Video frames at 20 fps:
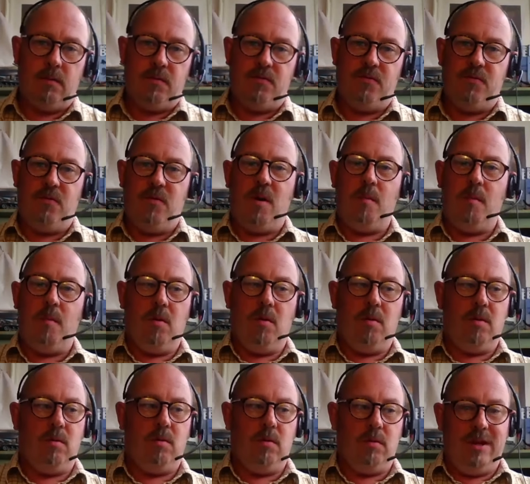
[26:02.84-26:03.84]
From
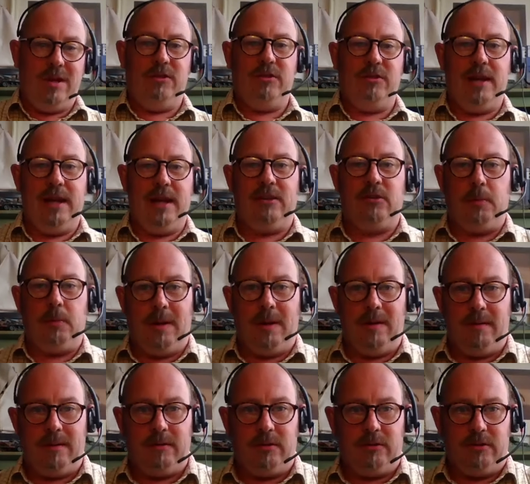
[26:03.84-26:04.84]
these early
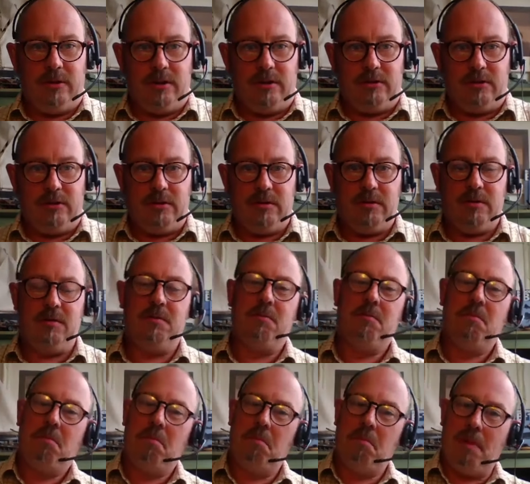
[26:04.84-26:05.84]
experiences,
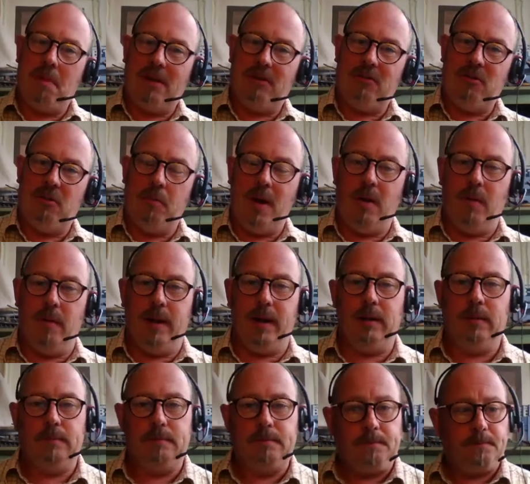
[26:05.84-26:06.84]
back to
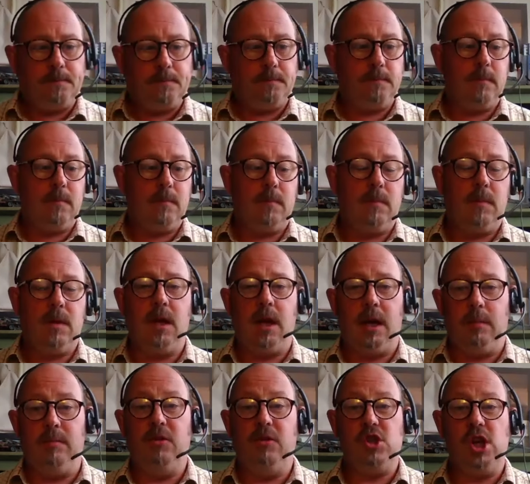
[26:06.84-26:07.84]
Boeing,
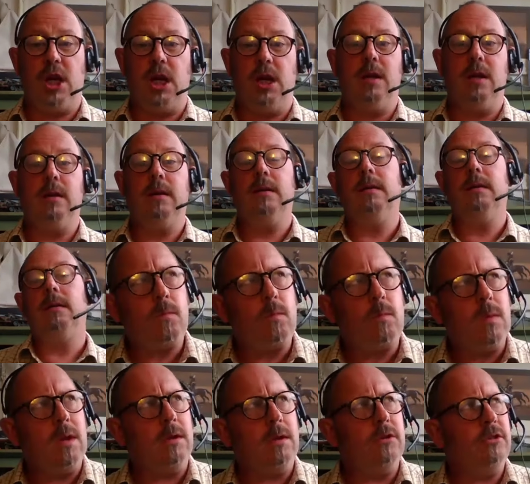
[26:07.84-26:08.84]
came the G.
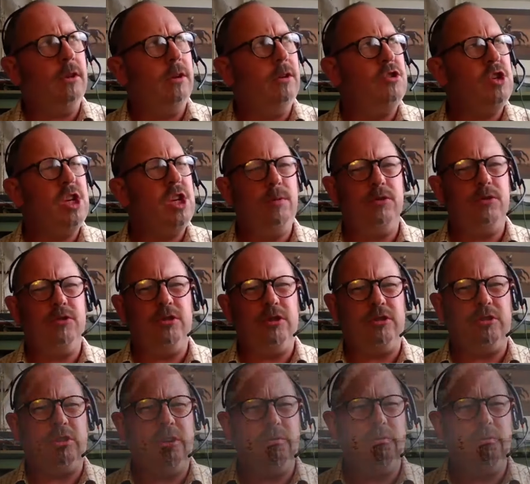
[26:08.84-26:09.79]
So the G was just